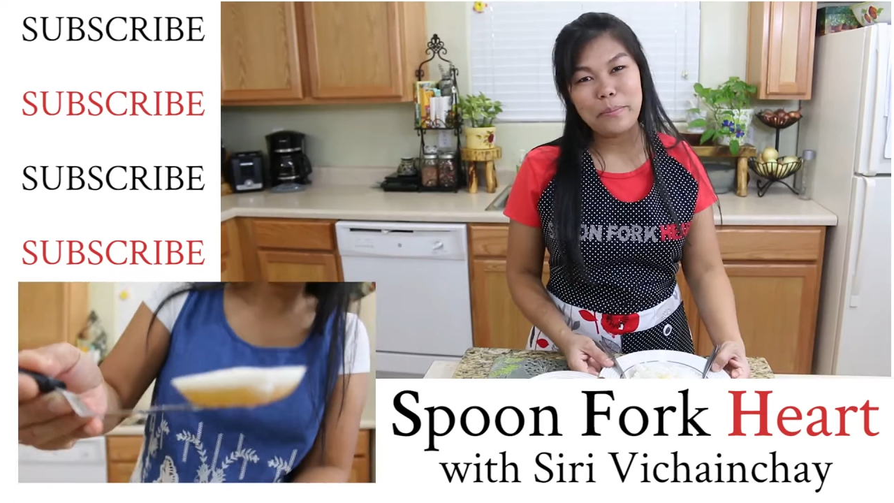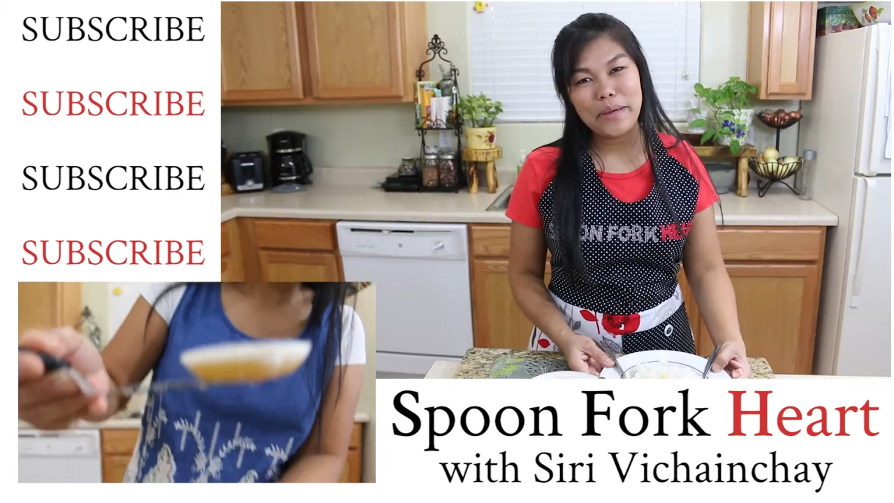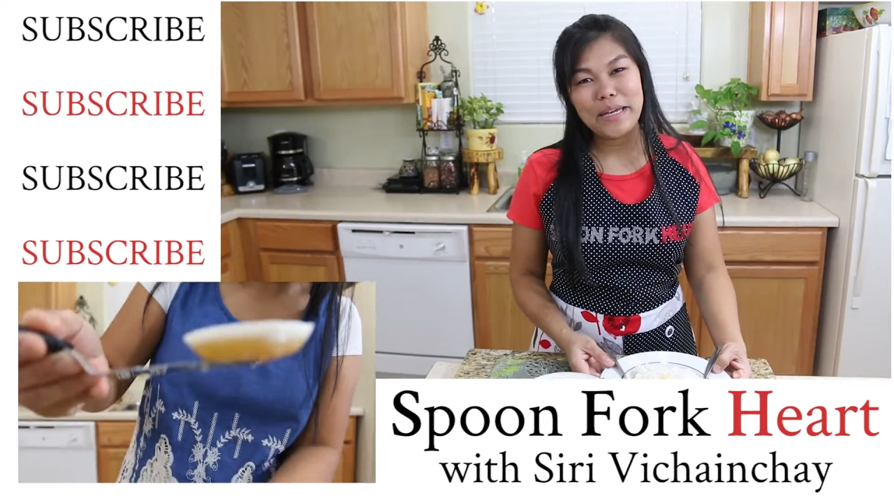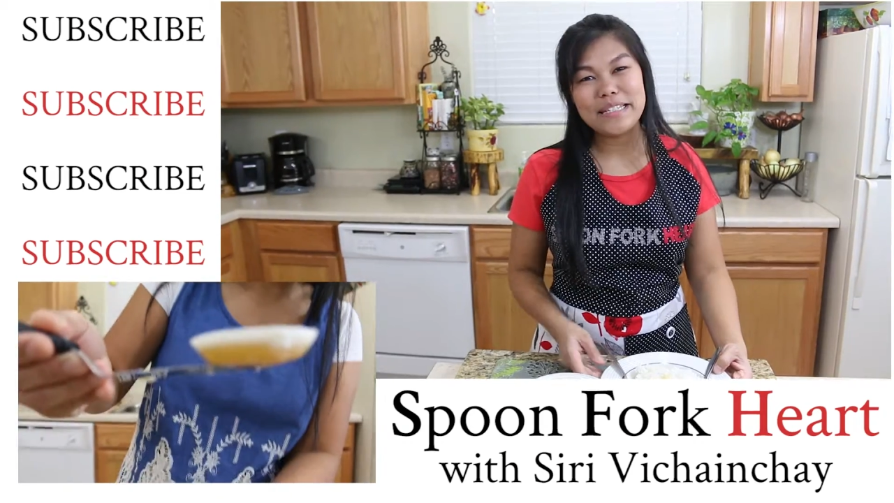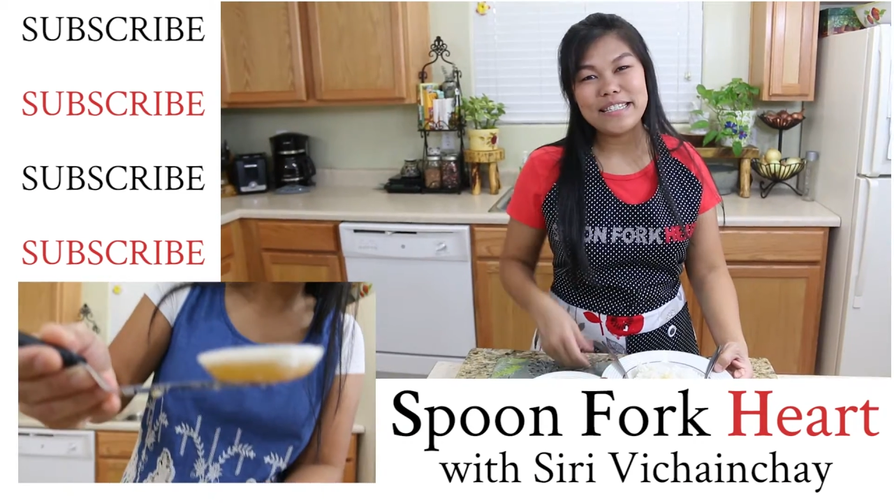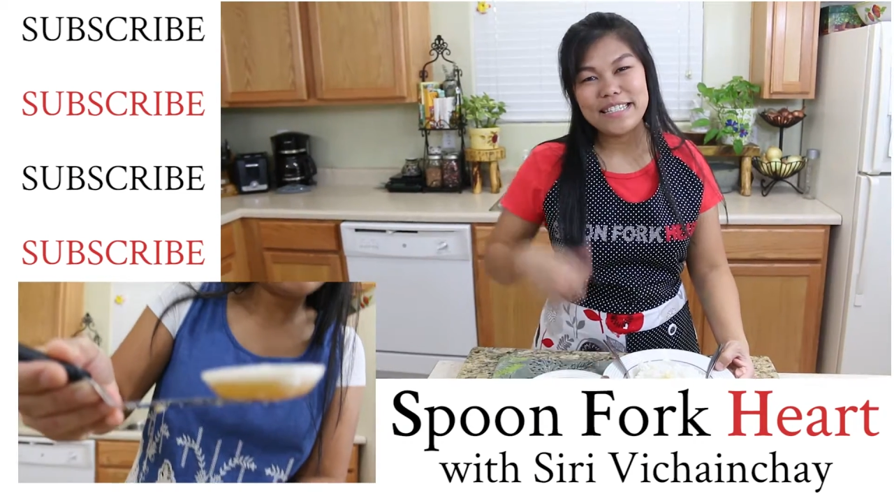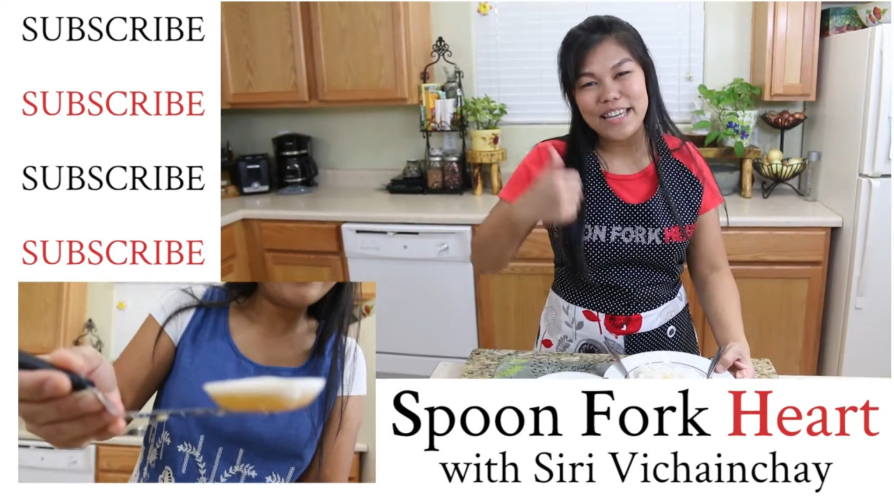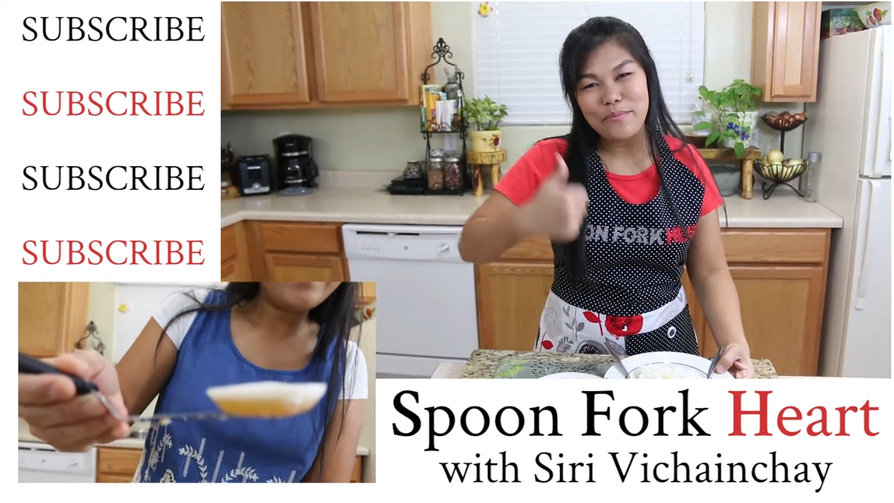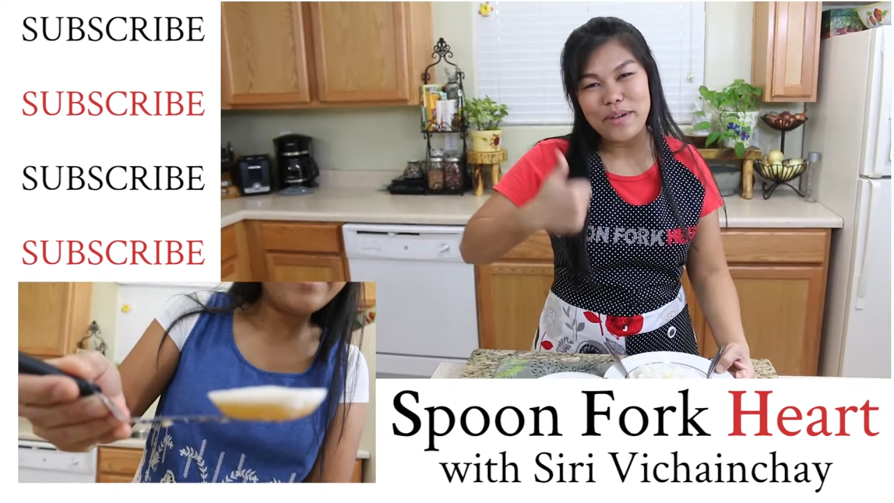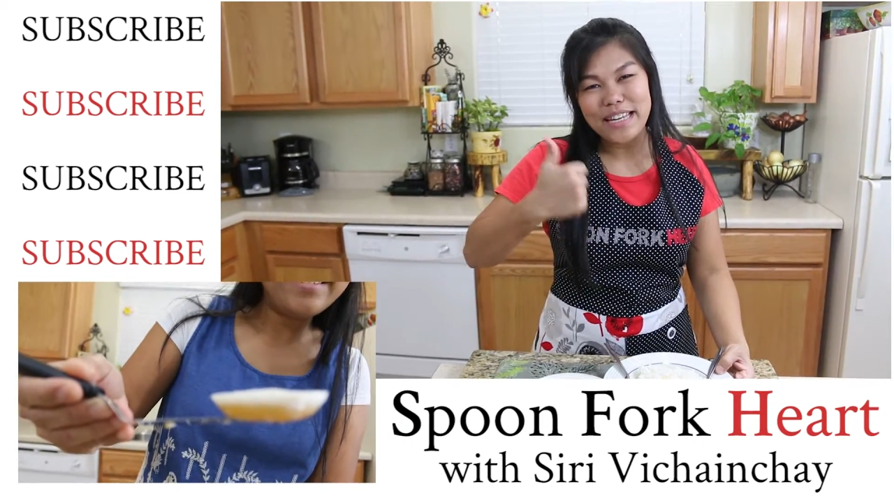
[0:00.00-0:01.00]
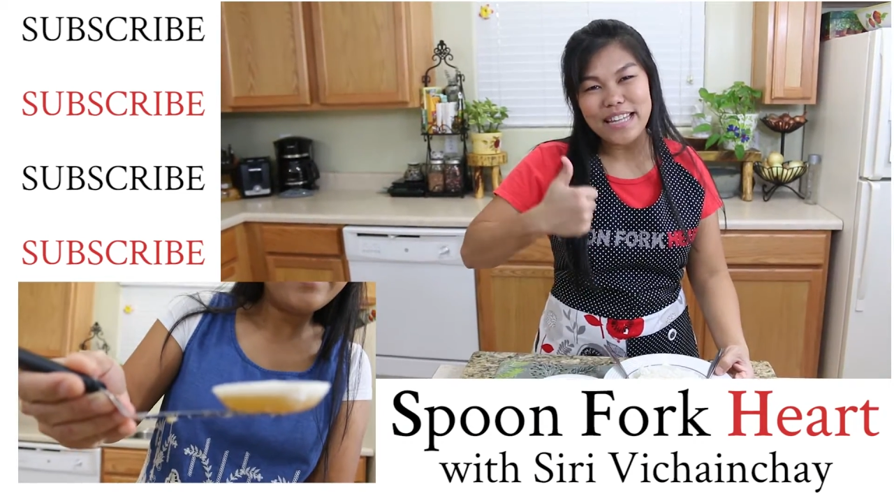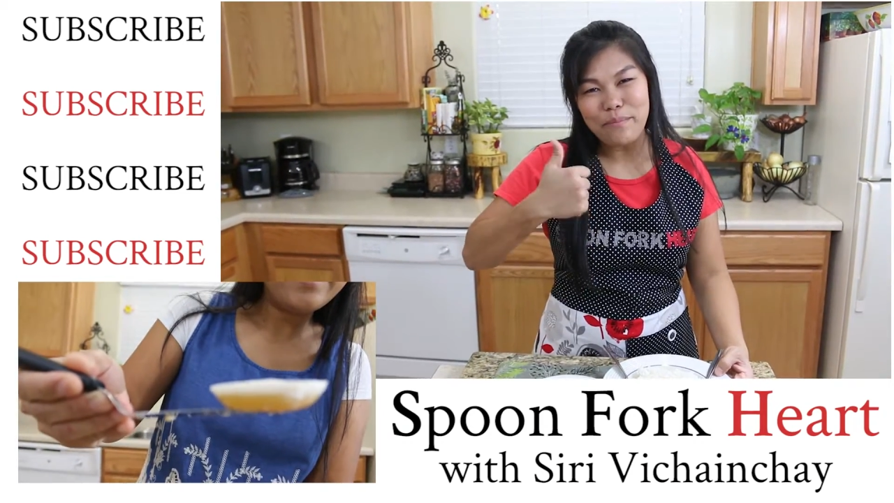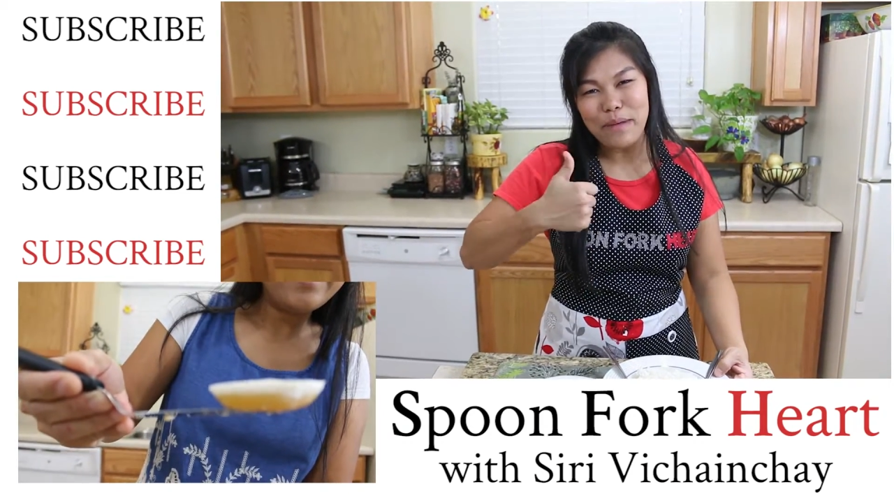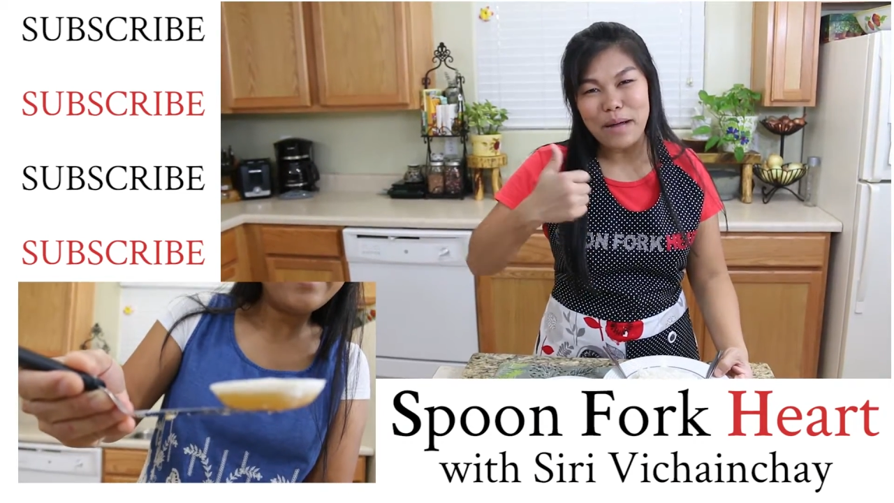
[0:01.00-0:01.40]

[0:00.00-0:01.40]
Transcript: please give me a thumb